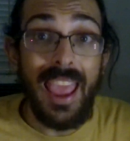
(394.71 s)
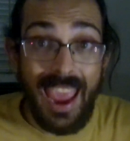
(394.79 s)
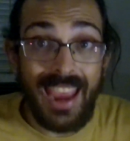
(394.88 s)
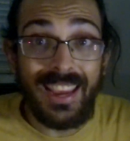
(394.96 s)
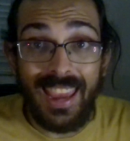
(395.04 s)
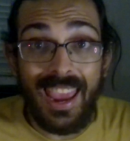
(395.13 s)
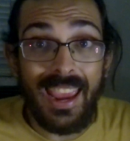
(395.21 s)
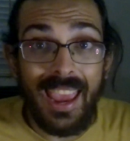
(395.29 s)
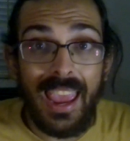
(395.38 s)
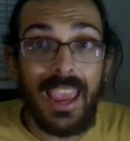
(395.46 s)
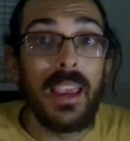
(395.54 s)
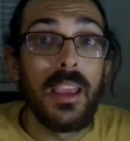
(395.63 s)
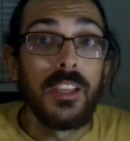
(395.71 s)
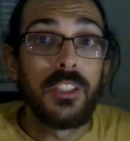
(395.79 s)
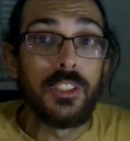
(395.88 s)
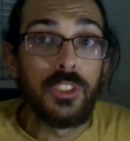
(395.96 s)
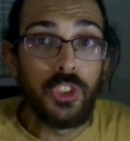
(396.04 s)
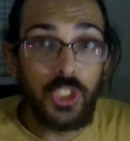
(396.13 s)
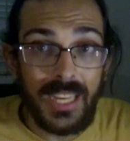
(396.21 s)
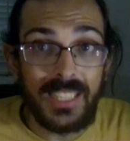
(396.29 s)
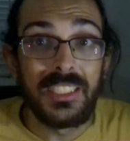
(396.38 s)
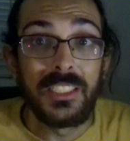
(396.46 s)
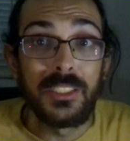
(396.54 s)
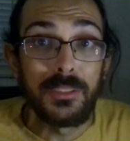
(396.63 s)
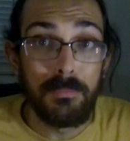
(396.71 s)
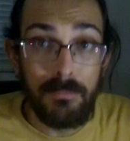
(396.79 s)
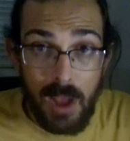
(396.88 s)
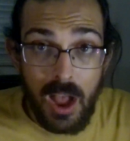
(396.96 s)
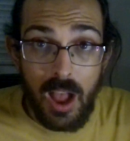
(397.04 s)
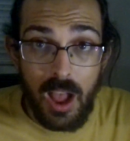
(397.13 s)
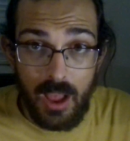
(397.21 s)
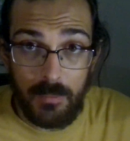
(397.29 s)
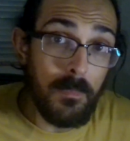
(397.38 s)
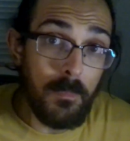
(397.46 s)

aka Jason's mom.